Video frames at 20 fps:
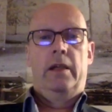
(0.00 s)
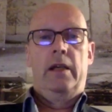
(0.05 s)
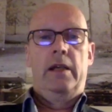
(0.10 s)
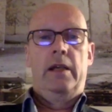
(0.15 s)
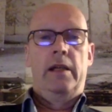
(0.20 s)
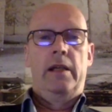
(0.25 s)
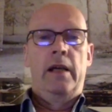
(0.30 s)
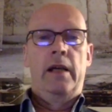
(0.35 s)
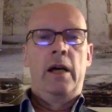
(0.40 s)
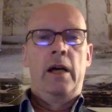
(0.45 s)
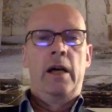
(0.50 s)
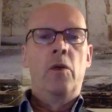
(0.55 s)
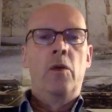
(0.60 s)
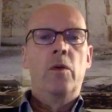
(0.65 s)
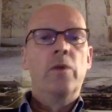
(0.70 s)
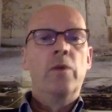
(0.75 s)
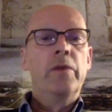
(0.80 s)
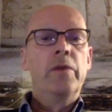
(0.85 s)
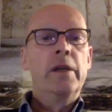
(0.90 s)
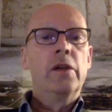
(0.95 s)
And
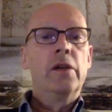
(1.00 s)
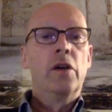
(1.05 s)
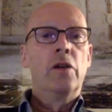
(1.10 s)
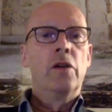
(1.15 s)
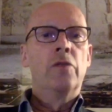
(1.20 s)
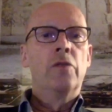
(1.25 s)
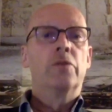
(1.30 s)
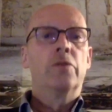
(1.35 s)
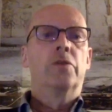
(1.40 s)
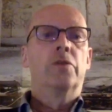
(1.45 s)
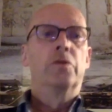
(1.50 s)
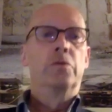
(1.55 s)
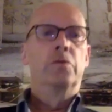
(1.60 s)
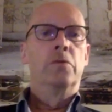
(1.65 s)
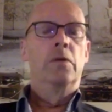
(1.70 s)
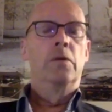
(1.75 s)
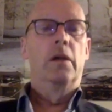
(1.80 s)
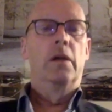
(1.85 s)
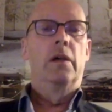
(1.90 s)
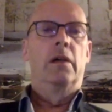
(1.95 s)
now we go
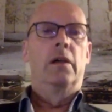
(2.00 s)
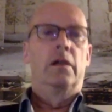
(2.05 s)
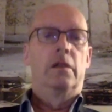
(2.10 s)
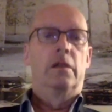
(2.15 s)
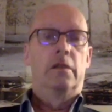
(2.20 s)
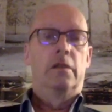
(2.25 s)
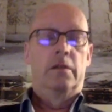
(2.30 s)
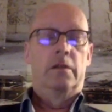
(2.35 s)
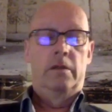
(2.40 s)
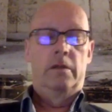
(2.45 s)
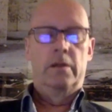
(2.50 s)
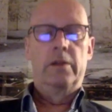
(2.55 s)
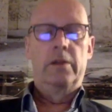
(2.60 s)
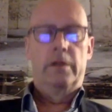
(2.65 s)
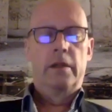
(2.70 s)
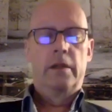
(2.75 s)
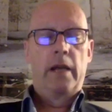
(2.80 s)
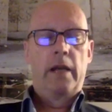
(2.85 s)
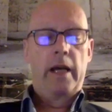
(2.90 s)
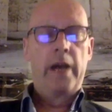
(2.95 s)
to
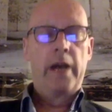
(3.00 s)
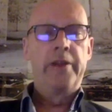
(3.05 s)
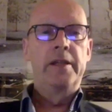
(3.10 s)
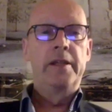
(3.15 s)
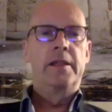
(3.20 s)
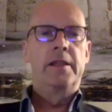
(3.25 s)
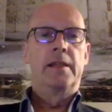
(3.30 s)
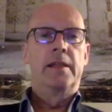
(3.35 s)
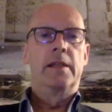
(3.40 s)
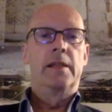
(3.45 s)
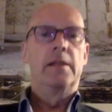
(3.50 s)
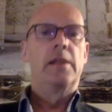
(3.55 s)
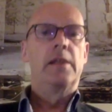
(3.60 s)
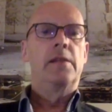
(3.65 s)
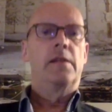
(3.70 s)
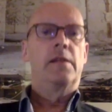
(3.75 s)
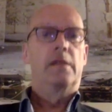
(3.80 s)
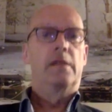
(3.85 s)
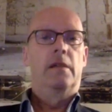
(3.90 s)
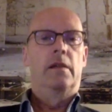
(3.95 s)
healthy cities.